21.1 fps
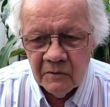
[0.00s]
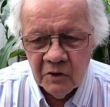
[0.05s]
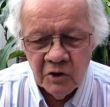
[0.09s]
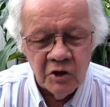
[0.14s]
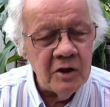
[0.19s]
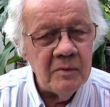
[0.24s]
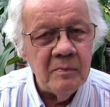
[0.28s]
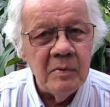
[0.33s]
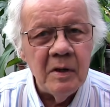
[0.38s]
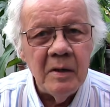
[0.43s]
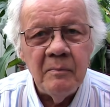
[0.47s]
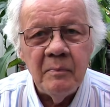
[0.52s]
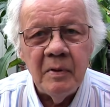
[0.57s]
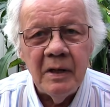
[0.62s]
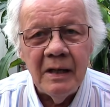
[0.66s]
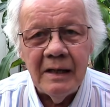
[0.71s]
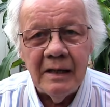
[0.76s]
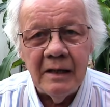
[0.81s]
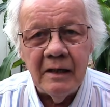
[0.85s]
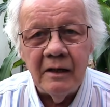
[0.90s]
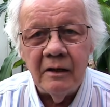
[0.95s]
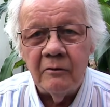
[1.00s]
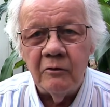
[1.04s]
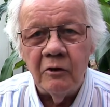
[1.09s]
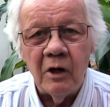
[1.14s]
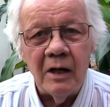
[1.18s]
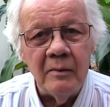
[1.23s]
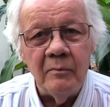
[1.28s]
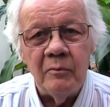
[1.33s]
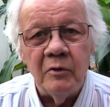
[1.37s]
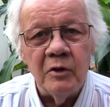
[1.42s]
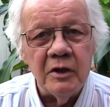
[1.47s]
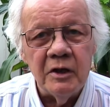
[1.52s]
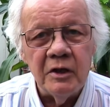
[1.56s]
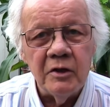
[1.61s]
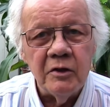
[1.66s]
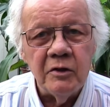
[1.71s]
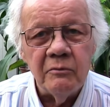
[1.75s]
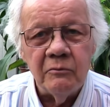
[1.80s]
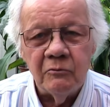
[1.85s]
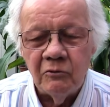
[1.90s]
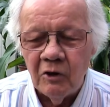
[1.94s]
GBP, Great
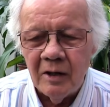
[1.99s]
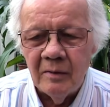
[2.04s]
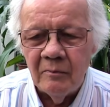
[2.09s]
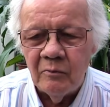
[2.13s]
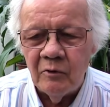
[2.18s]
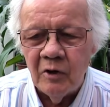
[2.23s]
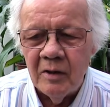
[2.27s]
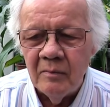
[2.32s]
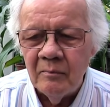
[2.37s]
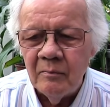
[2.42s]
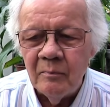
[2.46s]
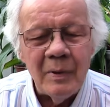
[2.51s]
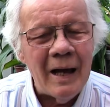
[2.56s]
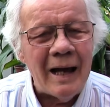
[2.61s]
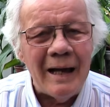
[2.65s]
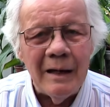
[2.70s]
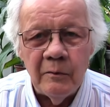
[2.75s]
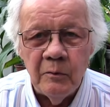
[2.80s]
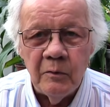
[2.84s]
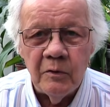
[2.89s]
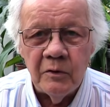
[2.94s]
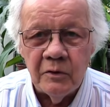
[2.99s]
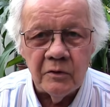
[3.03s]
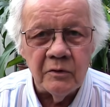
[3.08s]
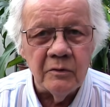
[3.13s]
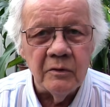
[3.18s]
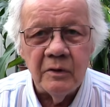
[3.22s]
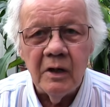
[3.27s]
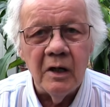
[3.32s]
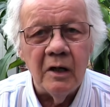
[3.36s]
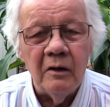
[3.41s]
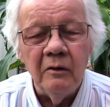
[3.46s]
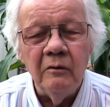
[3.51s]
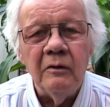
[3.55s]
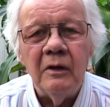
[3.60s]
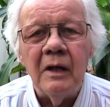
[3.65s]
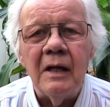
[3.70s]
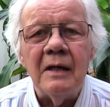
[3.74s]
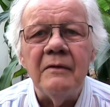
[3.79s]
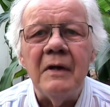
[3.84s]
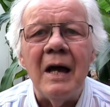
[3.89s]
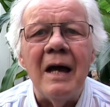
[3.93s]
Britain pounds. You know,
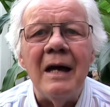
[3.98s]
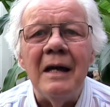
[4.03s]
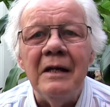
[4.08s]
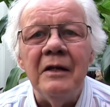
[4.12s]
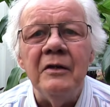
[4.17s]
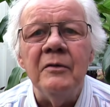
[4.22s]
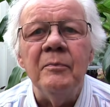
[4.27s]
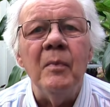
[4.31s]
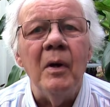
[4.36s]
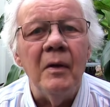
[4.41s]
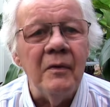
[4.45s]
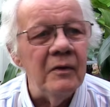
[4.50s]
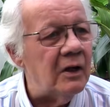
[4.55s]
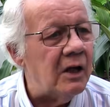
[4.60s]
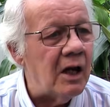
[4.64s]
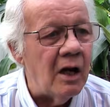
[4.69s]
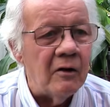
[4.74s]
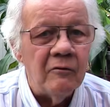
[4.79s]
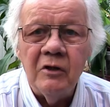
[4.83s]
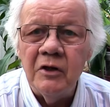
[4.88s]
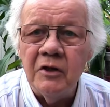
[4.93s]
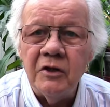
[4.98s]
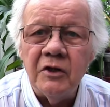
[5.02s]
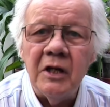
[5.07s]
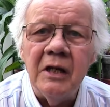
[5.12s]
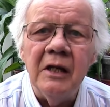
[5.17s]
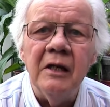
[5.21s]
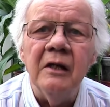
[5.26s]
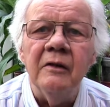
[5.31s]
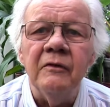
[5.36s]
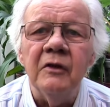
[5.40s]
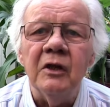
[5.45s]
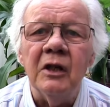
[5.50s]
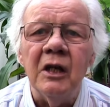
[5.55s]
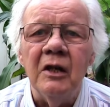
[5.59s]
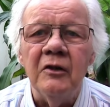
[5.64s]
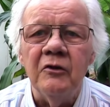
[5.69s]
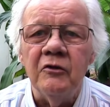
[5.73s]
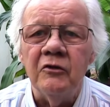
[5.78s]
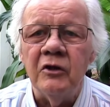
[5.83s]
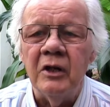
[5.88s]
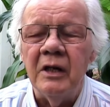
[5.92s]
that is the currency of the
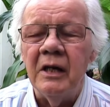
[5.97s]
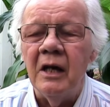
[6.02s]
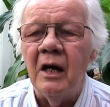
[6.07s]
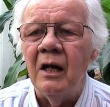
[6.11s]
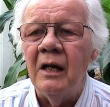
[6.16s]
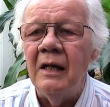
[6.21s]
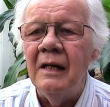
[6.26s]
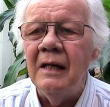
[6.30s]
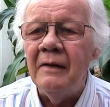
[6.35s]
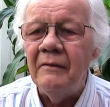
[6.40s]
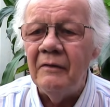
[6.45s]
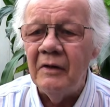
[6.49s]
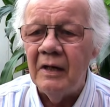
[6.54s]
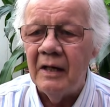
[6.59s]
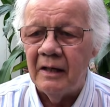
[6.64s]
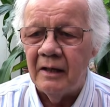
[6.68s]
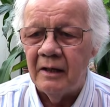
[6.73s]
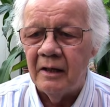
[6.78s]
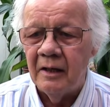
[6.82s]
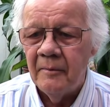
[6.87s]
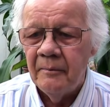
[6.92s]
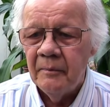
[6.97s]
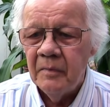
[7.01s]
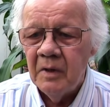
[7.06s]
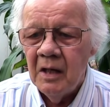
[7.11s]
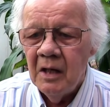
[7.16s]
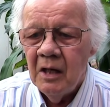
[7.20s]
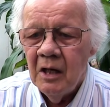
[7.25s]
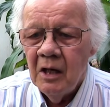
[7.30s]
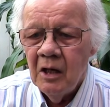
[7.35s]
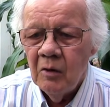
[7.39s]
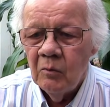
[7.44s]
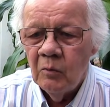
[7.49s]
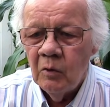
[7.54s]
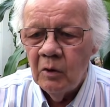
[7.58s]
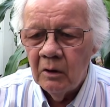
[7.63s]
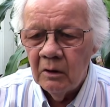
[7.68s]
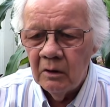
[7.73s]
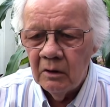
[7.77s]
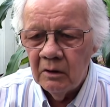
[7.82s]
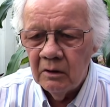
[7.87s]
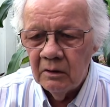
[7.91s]
country I live in.
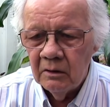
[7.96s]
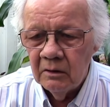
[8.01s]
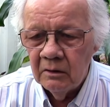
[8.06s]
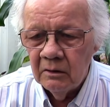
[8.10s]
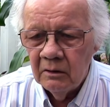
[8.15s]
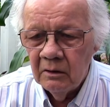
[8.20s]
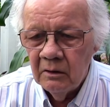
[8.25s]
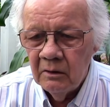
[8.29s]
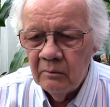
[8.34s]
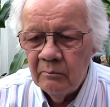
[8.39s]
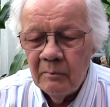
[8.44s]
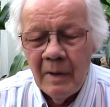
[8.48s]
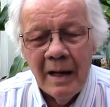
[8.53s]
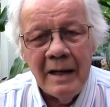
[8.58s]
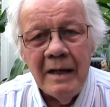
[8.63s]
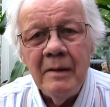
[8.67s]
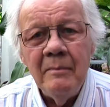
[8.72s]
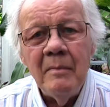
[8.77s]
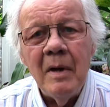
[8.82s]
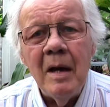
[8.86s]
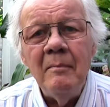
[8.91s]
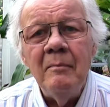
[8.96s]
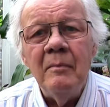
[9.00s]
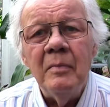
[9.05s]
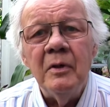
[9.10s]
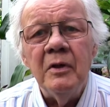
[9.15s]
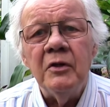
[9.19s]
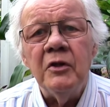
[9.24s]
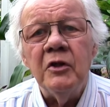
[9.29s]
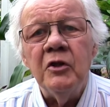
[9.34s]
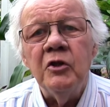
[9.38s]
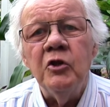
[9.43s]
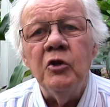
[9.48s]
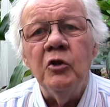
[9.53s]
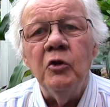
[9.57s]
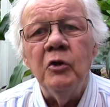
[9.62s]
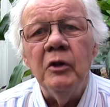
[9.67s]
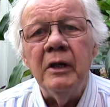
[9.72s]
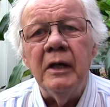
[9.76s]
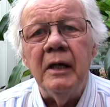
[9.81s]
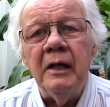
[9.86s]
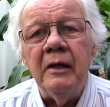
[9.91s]
Well, many members are
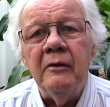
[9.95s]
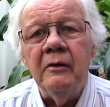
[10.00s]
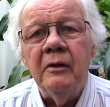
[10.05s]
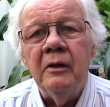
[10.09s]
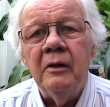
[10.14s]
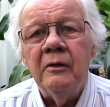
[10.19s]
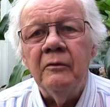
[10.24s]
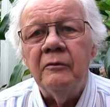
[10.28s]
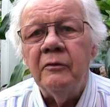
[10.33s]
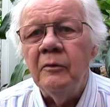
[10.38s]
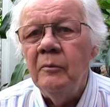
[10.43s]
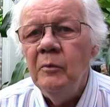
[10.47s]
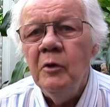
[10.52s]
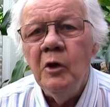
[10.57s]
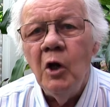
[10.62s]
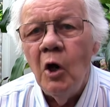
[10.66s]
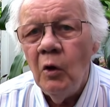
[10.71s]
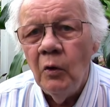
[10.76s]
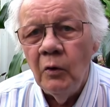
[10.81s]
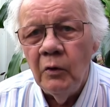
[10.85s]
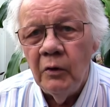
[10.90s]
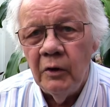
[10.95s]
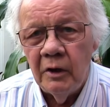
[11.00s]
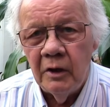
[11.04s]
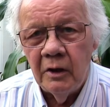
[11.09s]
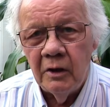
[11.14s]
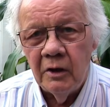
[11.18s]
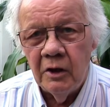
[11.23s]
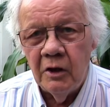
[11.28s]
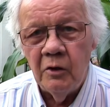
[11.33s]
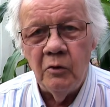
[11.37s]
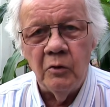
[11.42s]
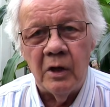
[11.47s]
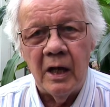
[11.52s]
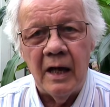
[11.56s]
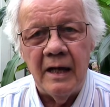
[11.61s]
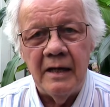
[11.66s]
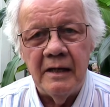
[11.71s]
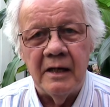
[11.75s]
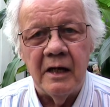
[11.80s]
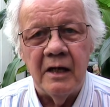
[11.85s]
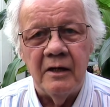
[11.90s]
joining from
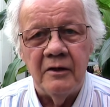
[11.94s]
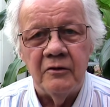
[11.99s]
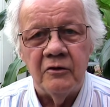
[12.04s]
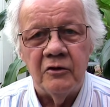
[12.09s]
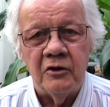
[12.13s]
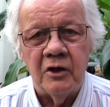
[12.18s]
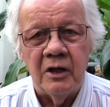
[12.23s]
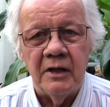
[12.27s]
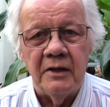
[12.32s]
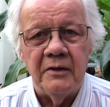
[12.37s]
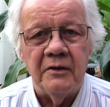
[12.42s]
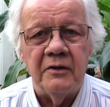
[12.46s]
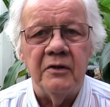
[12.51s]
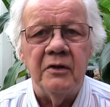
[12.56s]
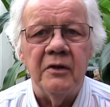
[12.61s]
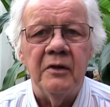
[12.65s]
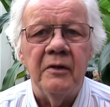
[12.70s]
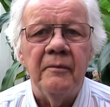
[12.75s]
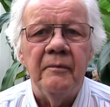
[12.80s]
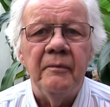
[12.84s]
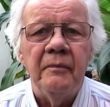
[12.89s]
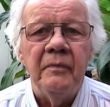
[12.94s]
non-UK countries.